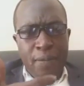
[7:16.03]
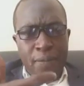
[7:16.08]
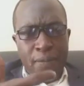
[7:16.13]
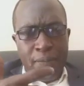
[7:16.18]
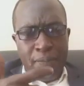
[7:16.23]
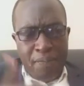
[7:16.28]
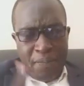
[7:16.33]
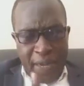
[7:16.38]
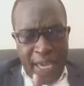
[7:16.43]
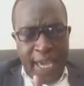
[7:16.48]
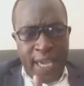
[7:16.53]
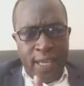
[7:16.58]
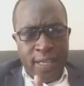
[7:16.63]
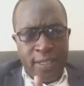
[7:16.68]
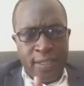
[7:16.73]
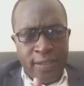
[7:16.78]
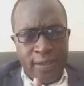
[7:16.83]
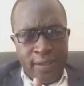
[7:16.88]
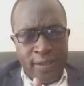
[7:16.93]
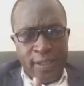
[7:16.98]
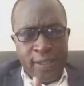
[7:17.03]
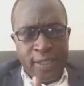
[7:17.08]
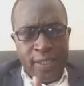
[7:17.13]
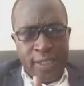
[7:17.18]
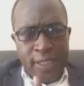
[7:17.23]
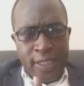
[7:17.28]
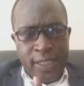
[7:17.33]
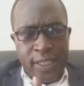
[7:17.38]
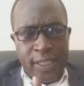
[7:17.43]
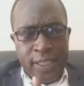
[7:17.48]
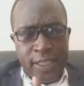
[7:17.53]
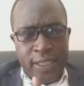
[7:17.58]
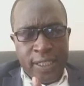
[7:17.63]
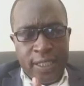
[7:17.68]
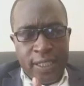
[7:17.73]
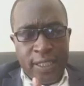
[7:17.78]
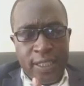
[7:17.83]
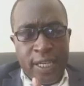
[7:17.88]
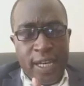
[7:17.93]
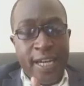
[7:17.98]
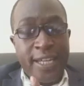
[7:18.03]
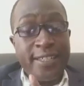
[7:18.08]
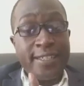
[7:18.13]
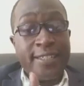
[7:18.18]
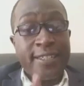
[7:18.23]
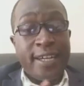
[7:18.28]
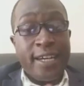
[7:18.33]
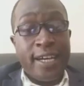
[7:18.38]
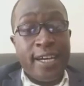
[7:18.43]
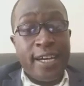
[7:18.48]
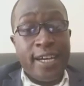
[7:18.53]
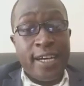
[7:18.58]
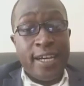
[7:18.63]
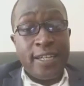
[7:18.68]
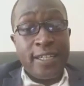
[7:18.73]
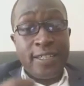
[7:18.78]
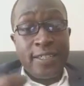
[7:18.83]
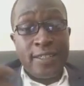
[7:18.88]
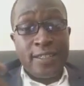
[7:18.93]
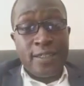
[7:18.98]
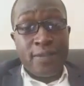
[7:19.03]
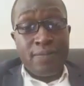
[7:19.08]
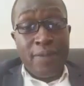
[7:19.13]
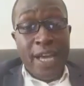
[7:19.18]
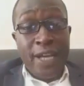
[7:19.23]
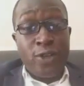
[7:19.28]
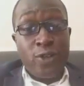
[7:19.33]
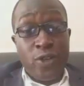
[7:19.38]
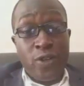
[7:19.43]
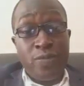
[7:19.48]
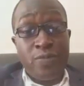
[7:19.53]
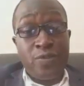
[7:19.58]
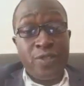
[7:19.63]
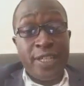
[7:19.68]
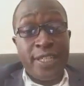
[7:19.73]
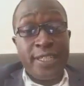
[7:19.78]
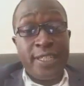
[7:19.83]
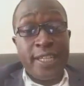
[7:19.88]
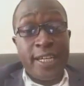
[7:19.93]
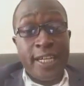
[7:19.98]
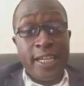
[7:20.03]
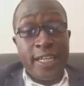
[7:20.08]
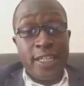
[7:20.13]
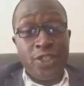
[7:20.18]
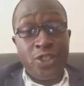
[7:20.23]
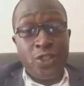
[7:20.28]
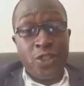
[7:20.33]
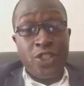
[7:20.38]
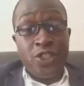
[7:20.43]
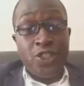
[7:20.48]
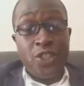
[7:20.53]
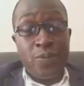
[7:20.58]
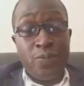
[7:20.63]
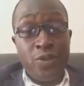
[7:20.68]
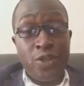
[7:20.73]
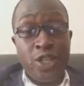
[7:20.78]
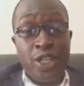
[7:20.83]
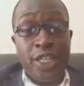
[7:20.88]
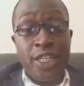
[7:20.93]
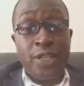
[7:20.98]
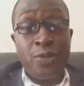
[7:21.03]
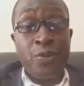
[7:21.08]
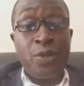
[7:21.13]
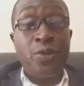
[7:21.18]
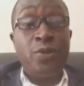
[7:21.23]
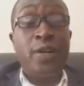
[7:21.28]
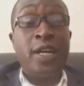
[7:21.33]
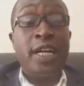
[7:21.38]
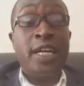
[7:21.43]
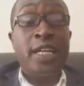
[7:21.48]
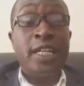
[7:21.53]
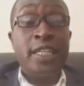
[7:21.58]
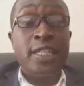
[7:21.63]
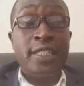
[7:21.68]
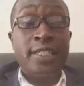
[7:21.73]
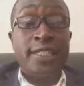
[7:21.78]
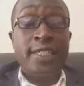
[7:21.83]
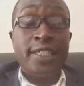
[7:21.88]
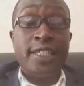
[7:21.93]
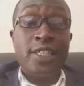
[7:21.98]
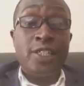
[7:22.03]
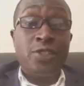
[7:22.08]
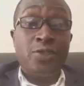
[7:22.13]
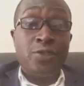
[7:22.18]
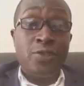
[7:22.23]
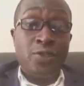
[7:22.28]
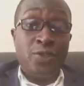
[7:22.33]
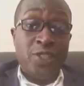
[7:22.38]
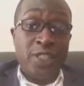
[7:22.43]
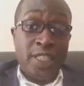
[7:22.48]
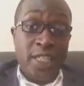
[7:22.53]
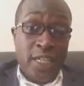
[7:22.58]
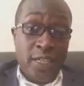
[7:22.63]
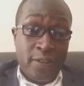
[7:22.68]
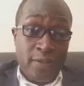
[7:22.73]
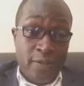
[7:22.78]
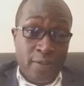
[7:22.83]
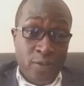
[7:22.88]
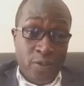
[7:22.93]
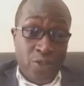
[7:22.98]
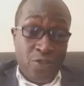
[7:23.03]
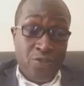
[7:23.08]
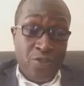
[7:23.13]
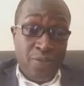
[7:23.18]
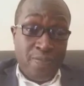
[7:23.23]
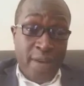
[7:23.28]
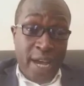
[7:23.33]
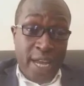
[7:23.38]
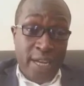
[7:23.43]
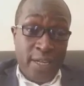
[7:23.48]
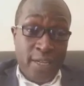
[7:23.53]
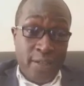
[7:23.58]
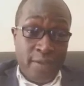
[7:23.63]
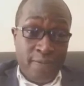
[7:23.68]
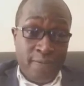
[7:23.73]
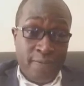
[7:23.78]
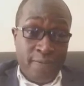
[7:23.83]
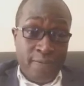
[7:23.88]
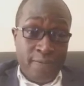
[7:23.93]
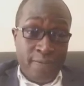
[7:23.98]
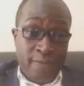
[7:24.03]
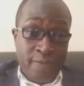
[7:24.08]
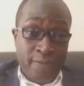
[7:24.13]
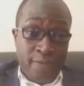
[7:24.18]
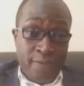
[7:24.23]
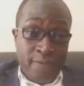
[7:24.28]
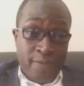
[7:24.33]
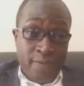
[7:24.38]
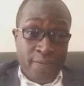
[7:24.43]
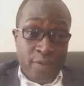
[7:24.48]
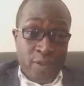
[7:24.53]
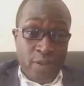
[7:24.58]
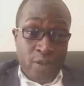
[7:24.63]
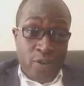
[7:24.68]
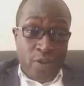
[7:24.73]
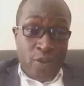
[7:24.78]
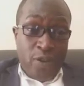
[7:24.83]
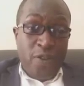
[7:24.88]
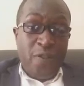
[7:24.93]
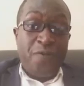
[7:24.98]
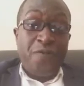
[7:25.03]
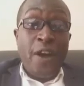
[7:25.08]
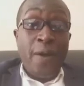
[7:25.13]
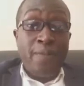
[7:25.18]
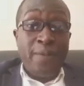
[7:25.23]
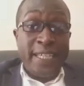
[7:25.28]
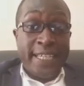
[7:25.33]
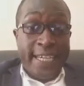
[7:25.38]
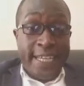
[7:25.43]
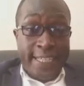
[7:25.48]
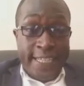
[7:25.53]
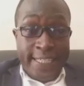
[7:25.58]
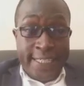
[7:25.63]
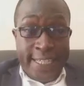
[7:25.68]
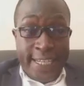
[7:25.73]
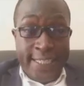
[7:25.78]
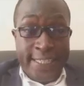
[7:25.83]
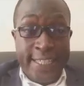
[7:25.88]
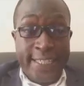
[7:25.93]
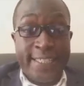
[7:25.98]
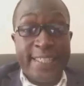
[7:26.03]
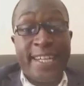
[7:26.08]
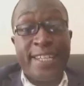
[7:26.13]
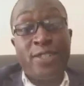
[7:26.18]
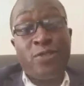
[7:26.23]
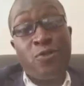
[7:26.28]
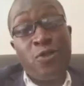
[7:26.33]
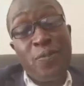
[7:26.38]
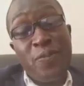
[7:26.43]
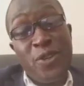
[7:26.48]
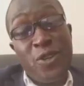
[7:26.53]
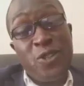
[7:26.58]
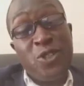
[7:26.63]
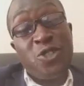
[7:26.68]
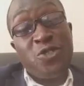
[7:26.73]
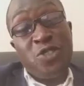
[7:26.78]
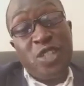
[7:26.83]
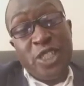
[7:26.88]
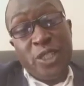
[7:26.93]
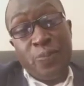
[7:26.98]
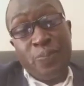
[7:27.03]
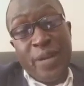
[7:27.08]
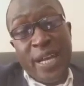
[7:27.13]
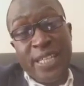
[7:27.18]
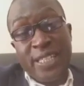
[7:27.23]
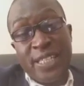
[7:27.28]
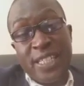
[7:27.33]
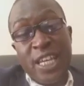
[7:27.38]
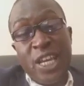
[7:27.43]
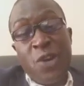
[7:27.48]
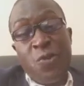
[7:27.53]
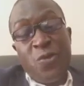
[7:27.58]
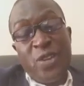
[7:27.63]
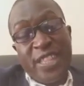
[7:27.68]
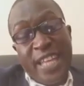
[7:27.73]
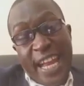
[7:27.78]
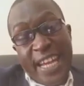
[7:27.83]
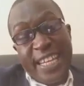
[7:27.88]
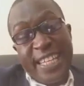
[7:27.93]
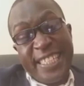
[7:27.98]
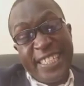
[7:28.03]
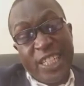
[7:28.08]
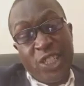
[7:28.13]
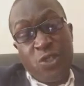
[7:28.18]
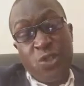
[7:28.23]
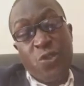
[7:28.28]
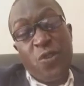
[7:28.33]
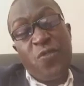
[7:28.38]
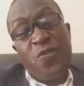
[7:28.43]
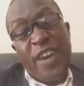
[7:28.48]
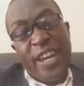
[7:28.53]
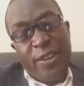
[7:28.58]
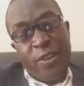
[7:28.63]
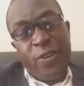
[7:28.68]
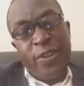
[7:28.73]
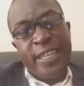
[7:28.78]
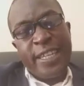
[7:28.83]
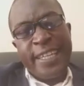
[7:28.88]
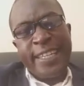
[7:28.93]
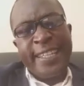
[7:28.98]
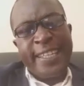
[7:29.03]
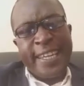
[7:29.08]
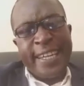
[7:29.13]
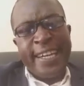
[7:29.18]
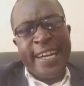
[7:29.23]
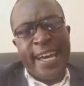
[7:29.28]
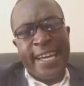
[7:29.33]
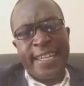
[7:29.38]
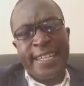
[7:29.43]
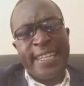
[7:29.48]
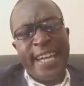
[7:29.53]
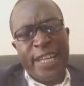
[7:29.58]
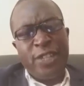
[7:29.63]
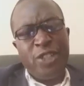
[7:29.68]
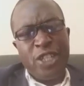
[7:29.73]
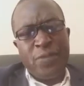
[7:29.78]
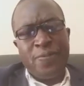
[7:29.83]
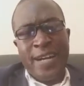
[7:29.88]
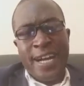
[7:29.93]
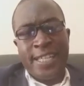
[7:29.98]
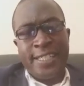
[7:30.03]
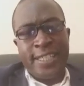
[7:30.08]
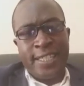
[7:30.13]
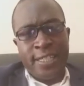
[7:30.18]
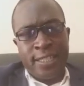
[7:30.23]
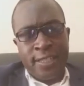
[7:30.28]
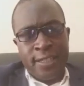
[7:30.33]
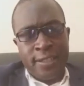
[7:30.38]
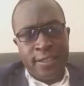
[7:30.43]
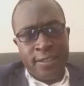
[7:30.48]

me and my comrade George Semwogere, we were taken to Luzira on remand on fabricated cases, that criminal trespass with an intention of annoying the guard. Can you imagine?